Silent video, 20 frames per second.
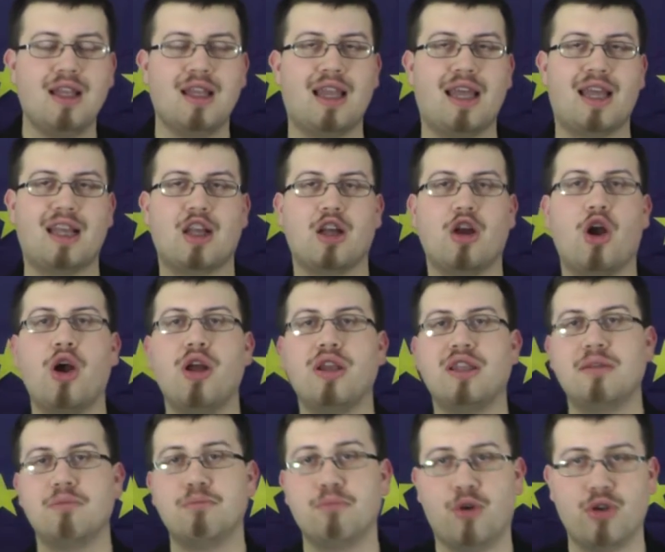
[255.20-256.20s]
like
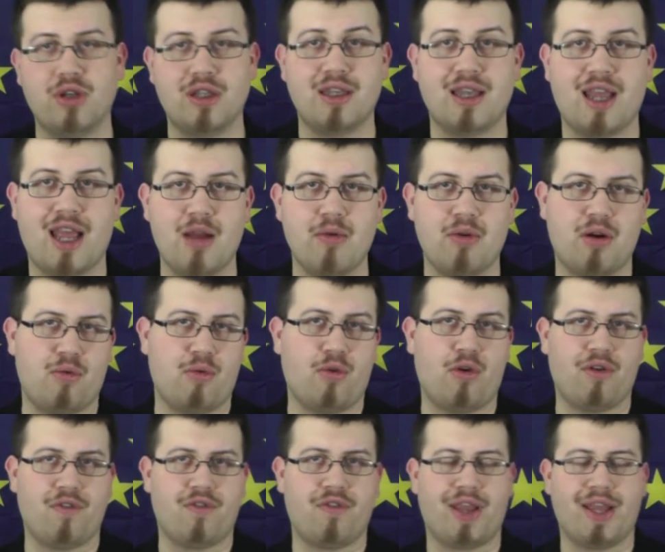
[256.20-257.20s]
early modern era
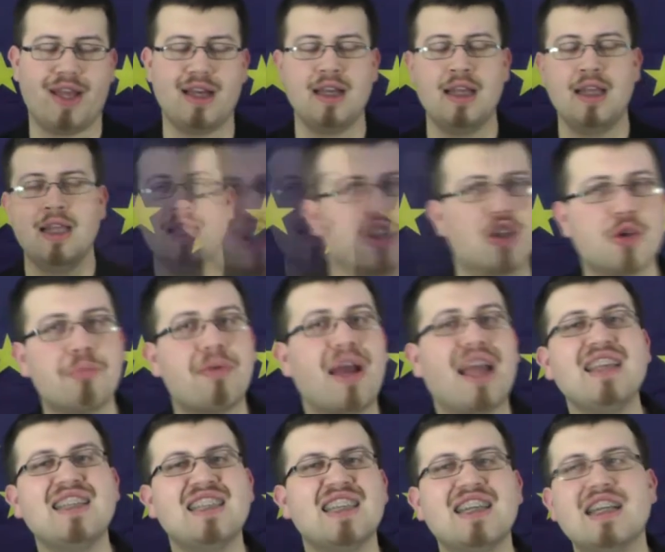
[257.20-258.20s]
warfare. So
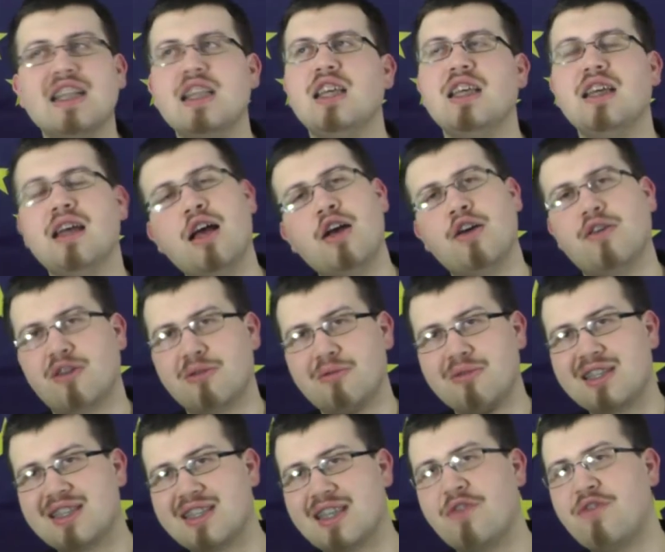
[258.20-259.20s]
basically from the
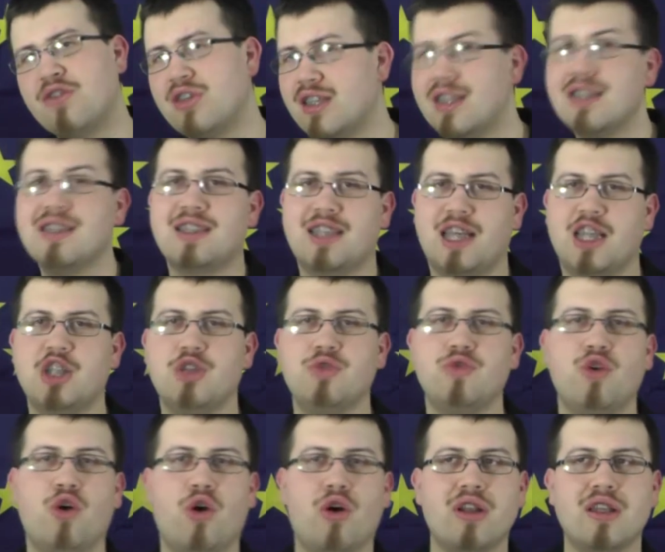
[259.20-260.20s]
17th
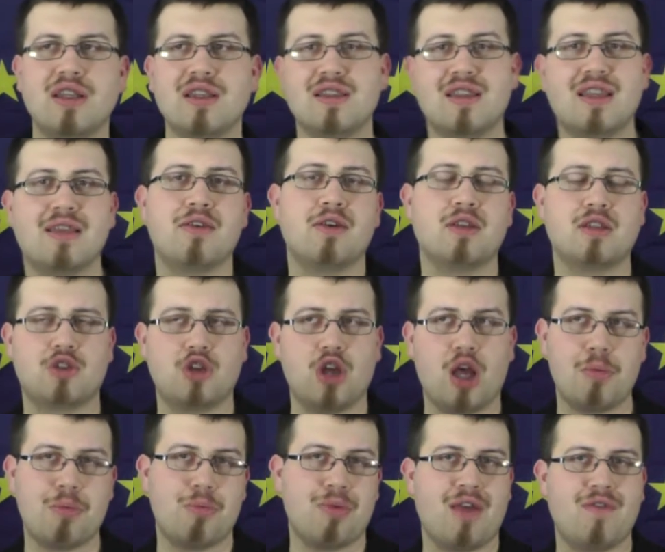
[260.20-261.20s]
century on, the
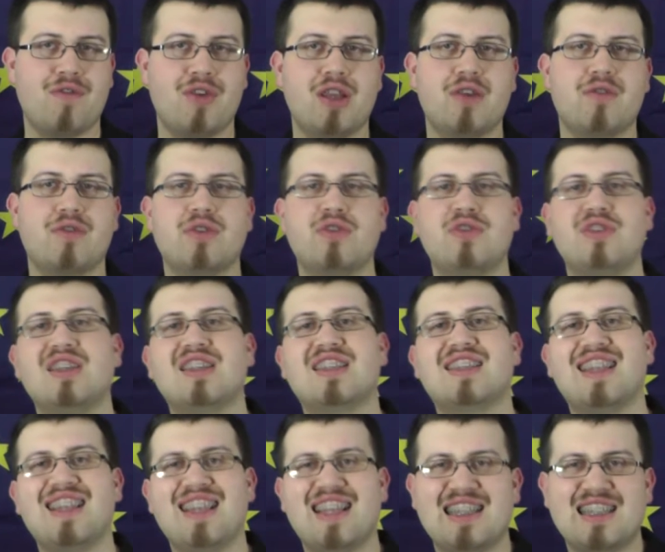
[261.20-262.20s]
term heavy infantry is
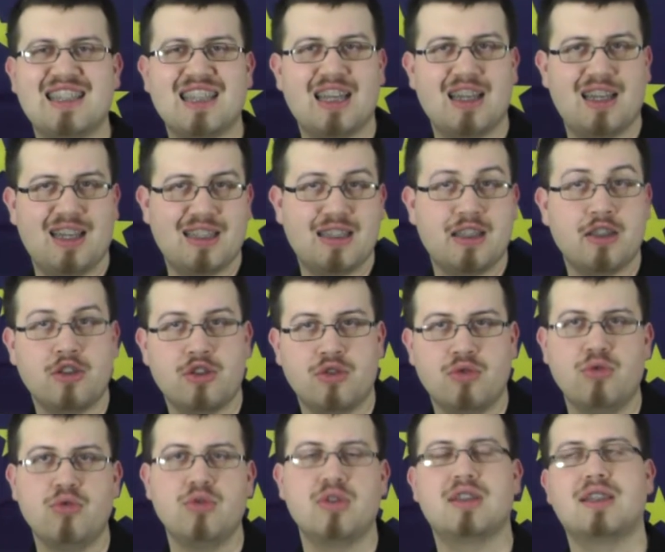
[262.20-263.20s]
lesser and lesser
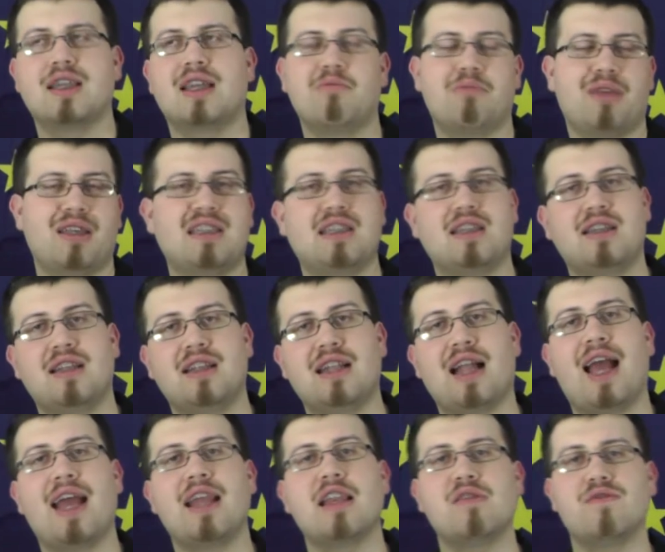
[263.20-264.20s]
used, and basically
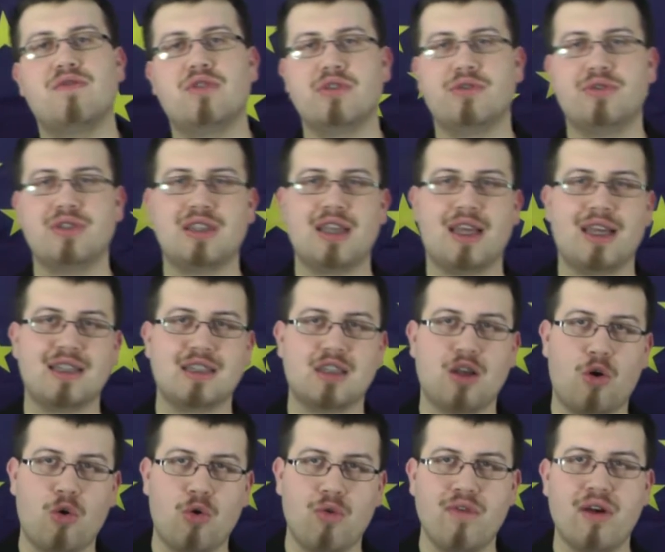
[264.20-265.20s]
line infantry takes
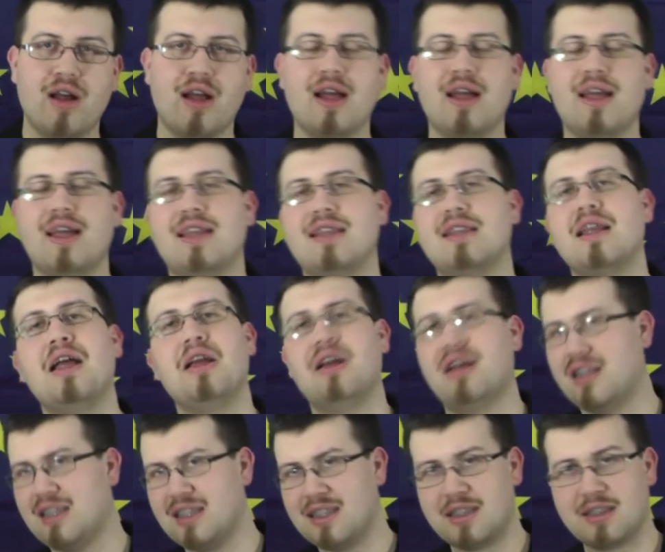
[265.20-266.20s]
over, and
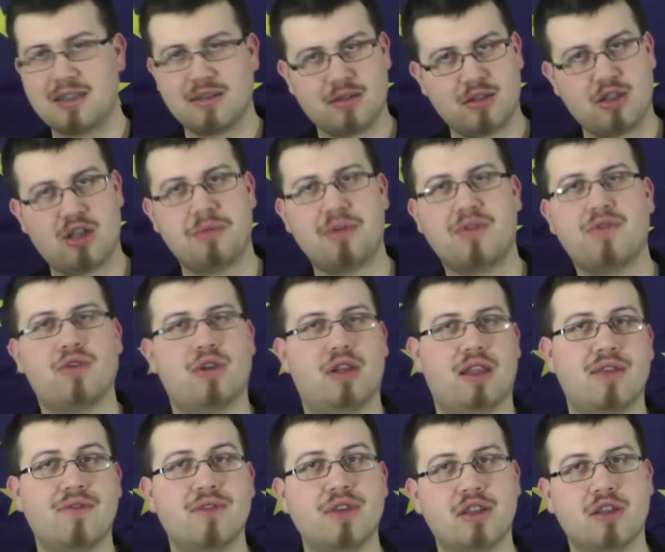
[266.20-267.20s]
this is a topic for
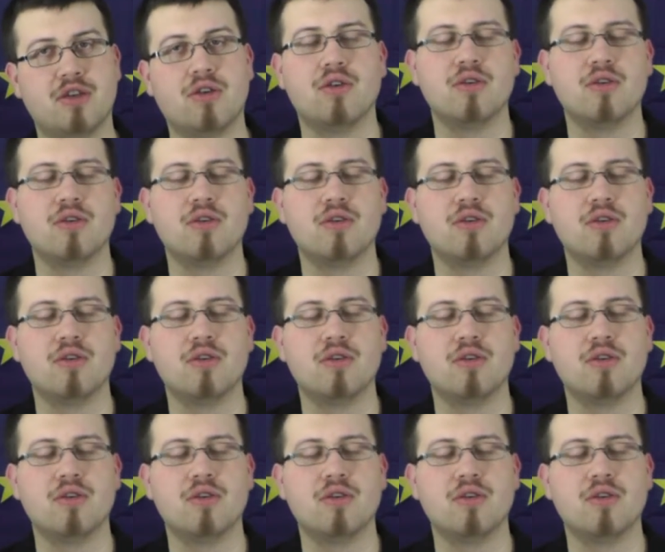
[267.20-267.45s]
another video.